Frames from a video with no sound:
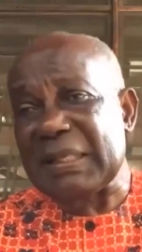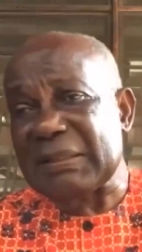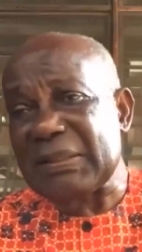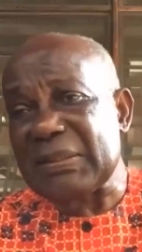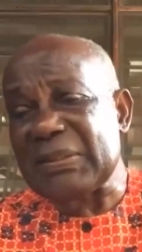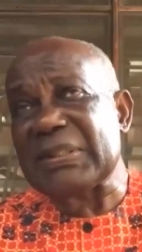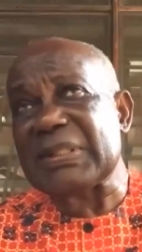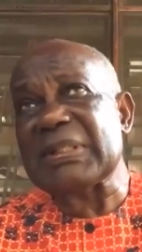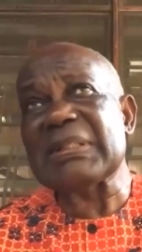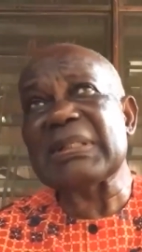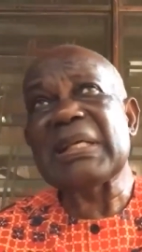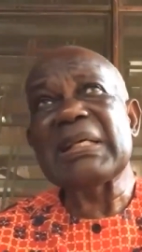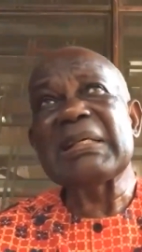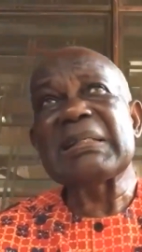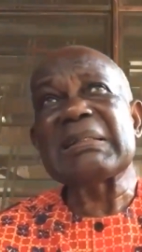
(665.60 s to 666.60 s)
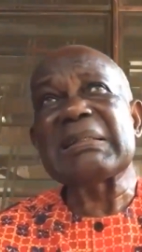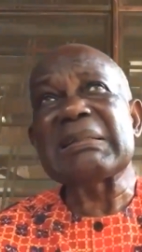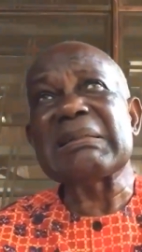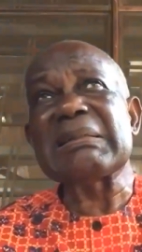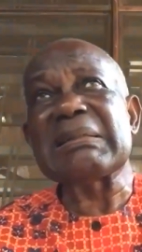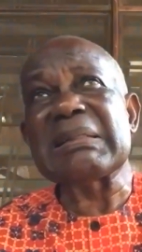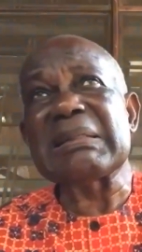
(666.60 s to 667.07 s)
you see
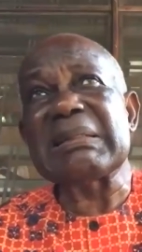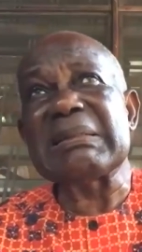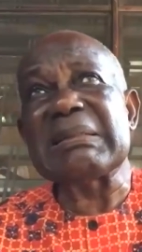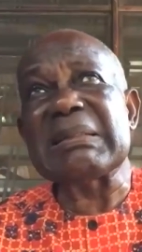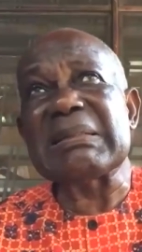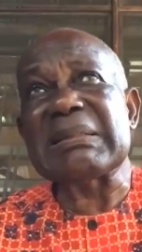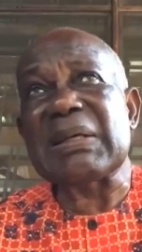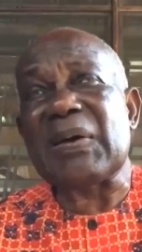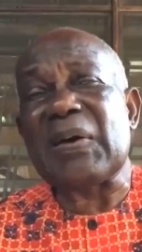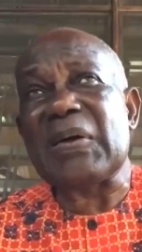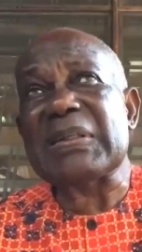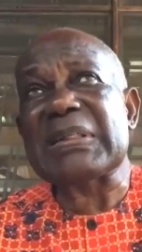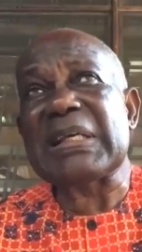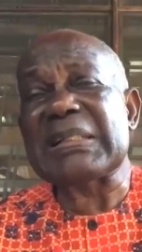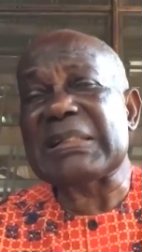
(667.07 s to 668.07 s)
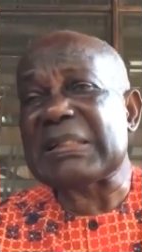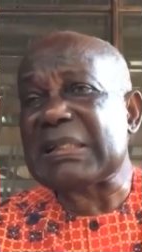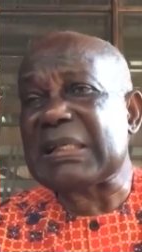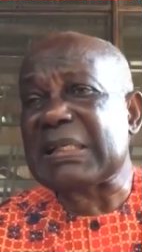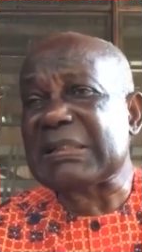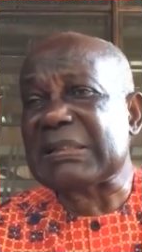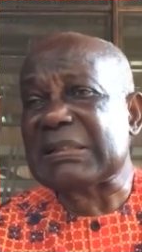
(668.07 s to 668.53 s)
the, the, the
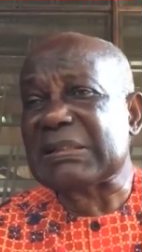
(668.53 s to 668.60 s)
orderliness